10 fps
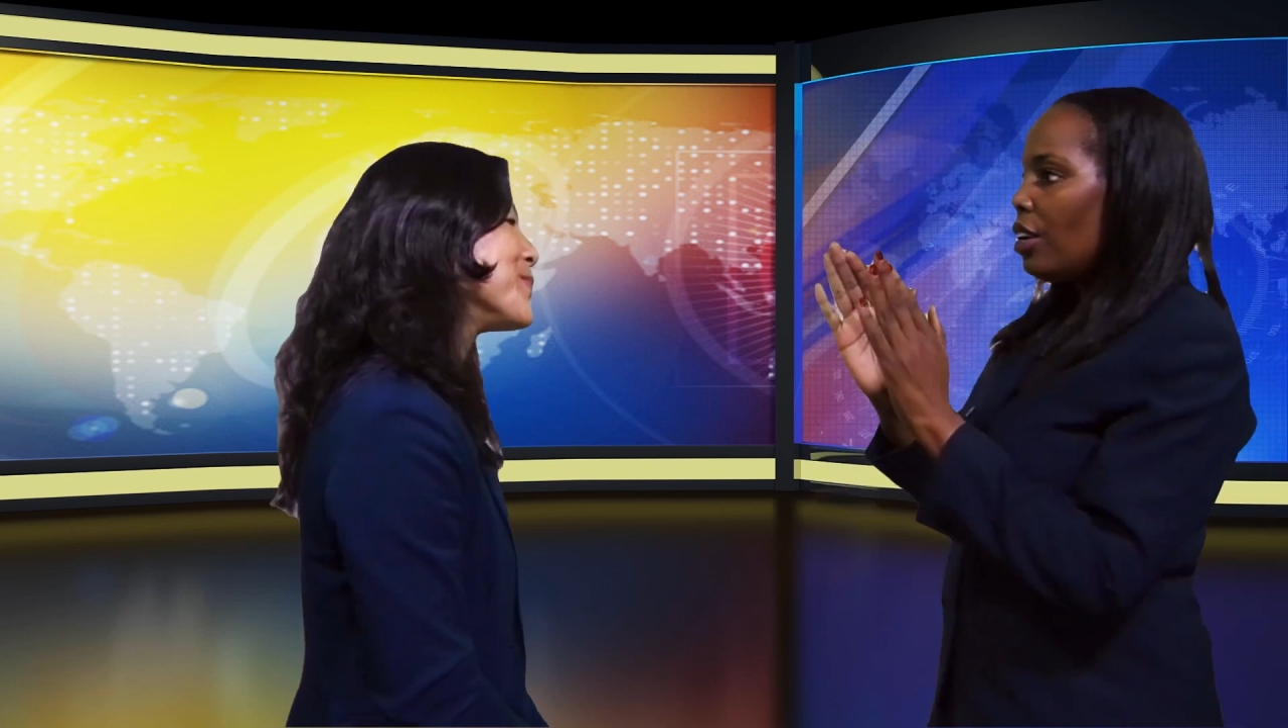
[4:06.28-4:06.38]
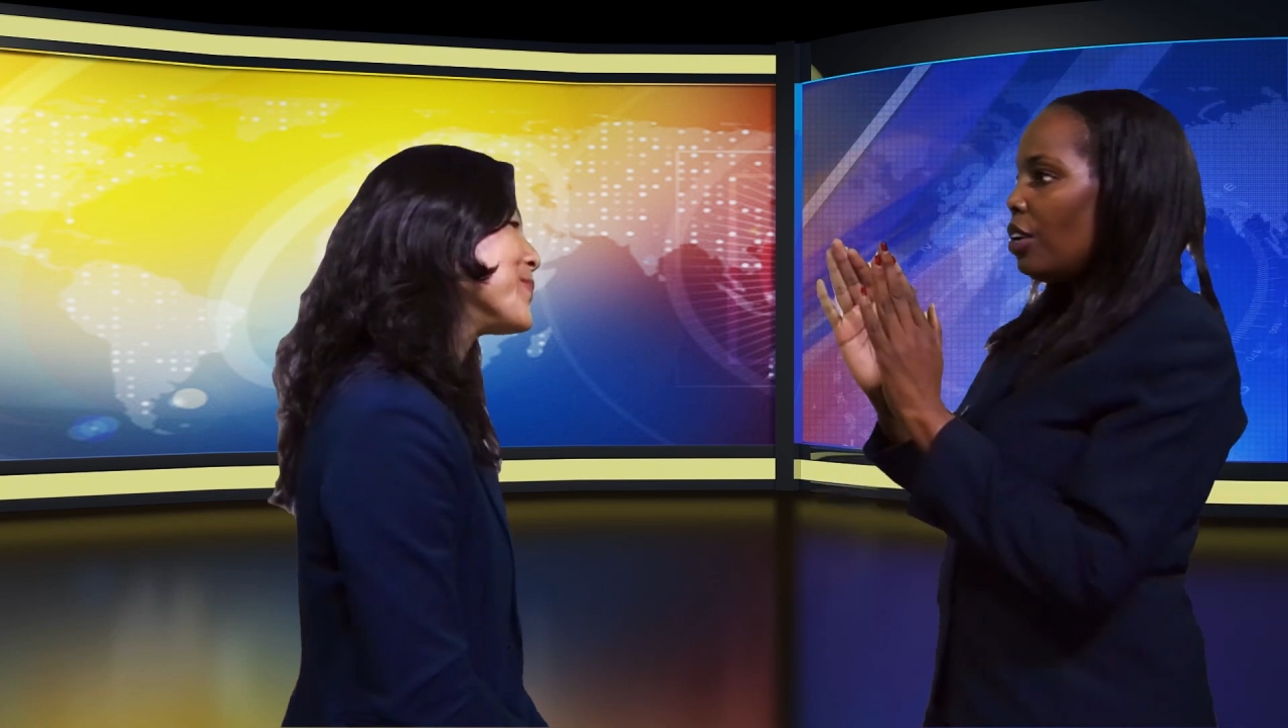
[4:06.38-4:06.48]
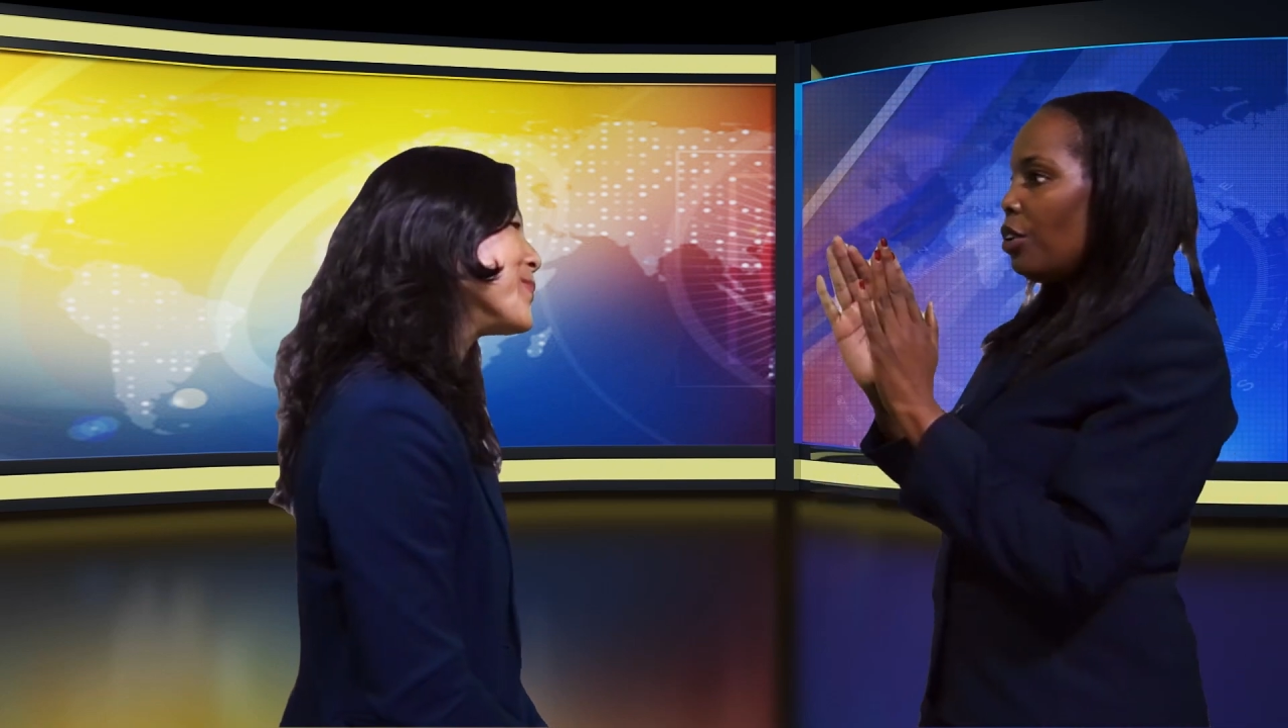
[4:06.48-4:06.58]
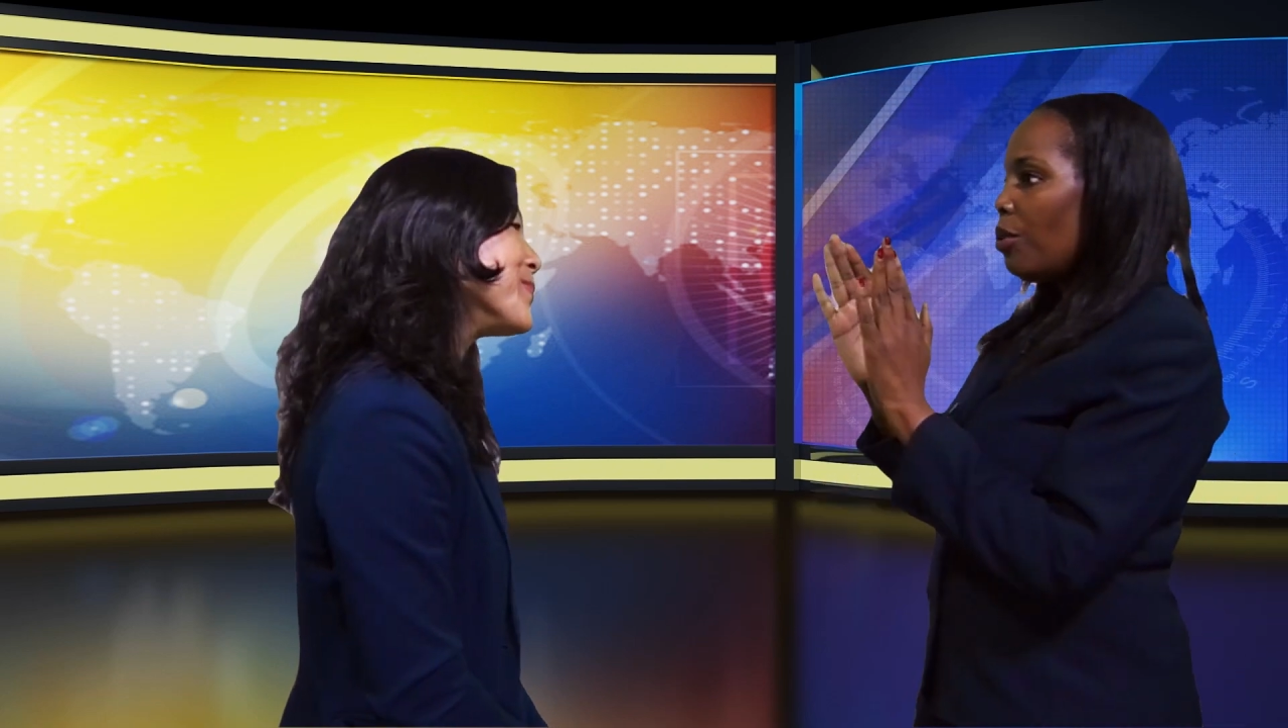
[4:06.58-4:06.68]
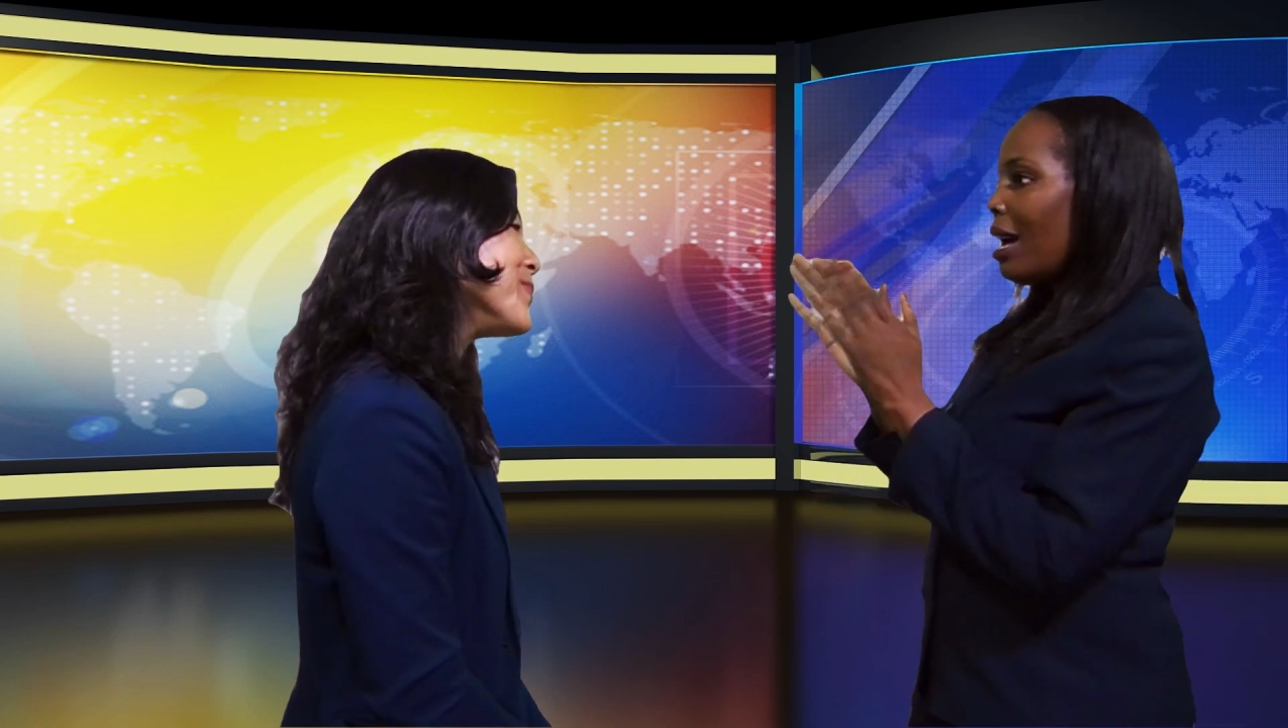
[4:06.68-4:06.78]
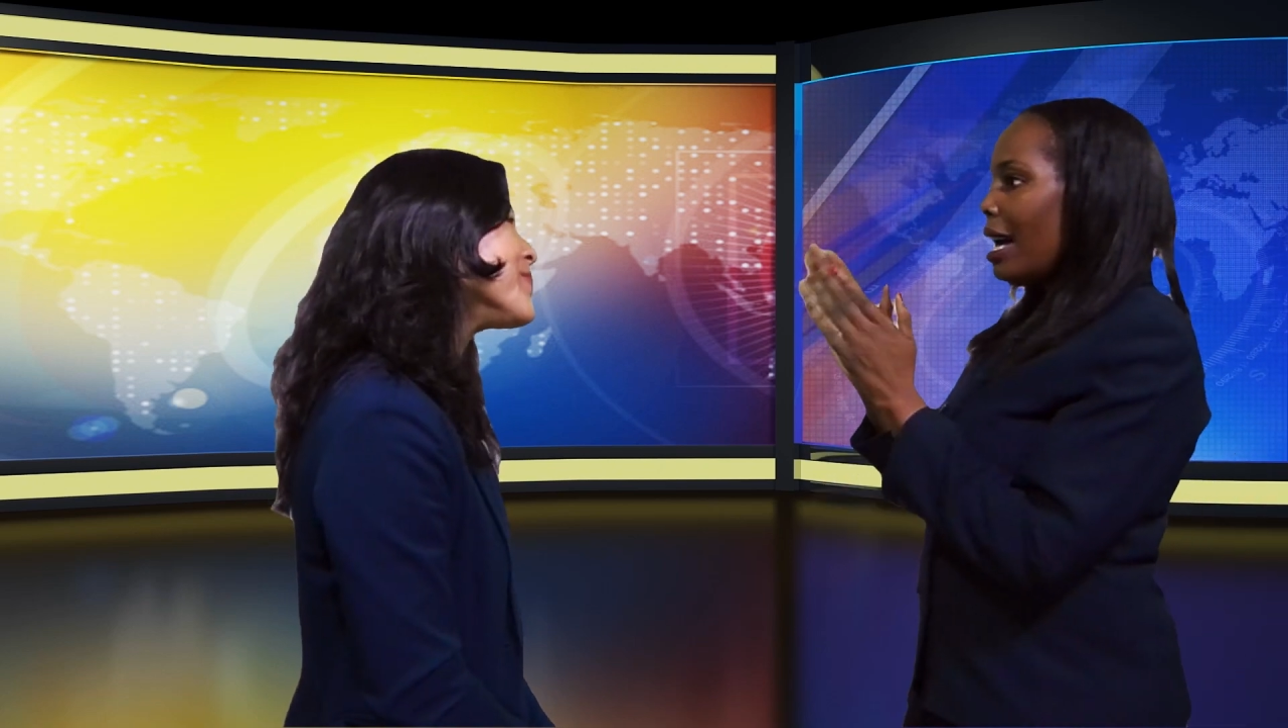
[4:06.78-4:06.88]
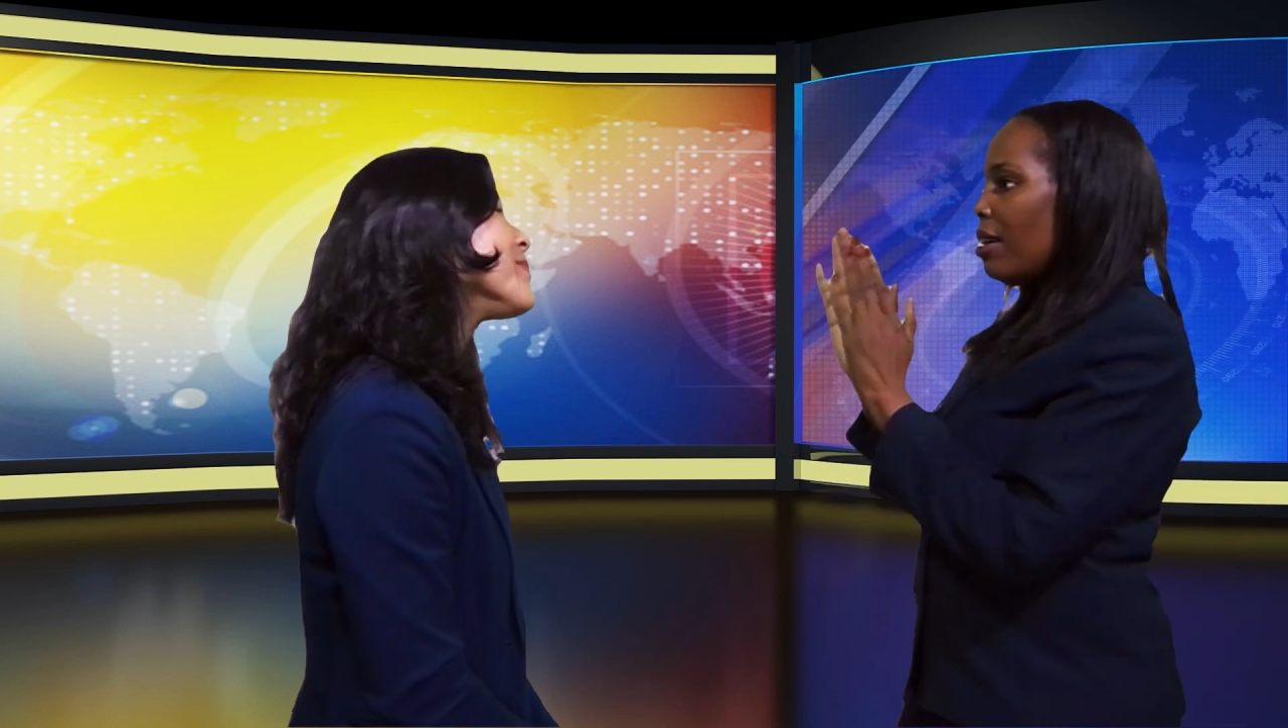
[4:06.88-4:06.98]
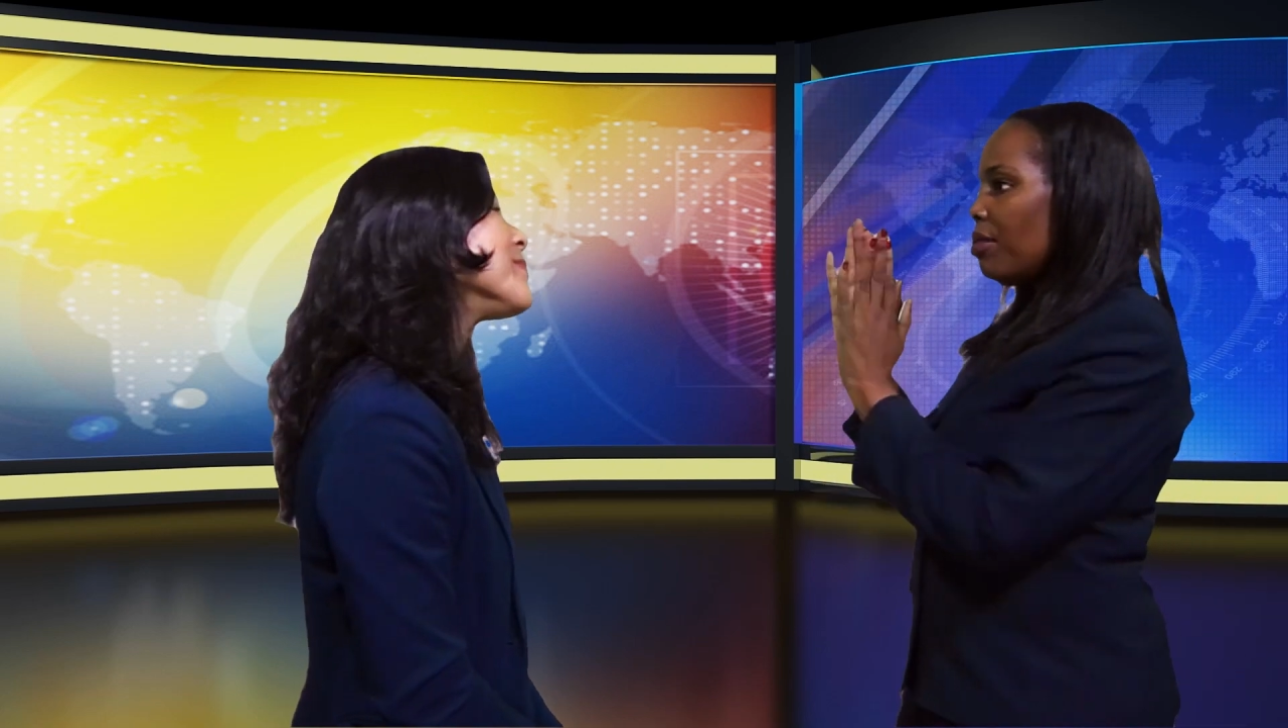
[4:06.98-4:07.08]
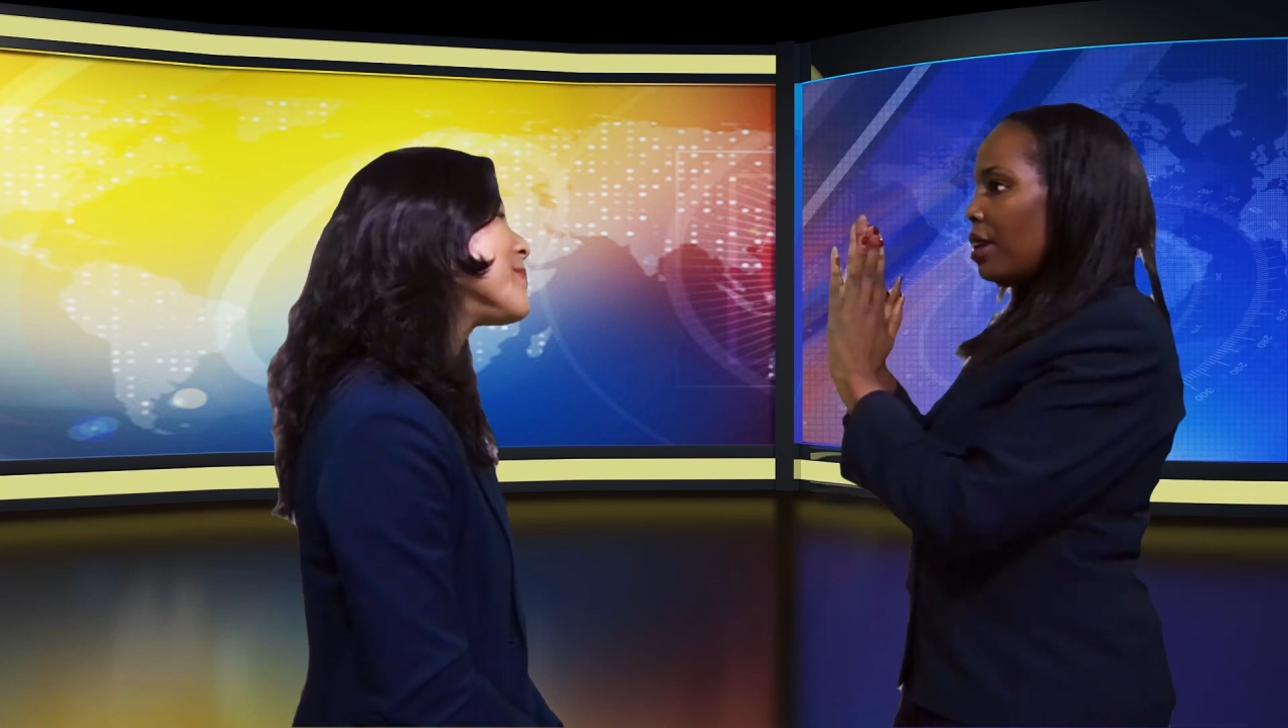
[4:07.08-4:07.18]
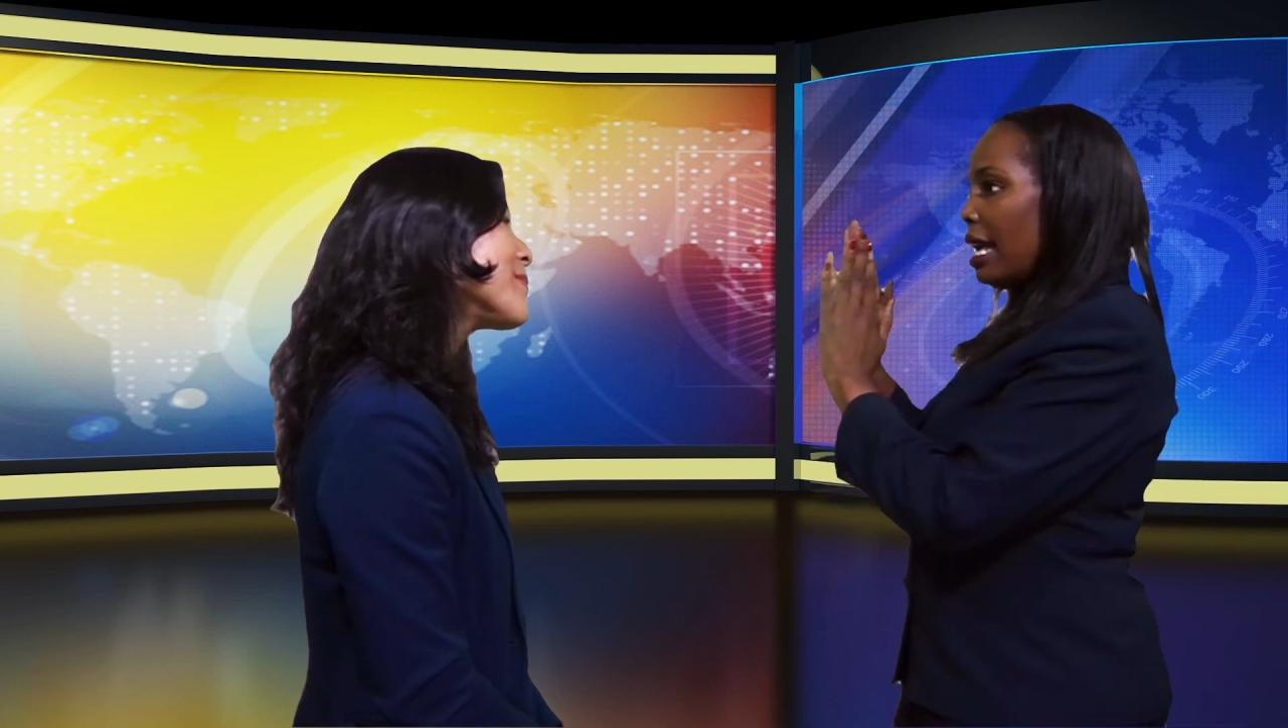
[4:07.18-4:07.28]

you have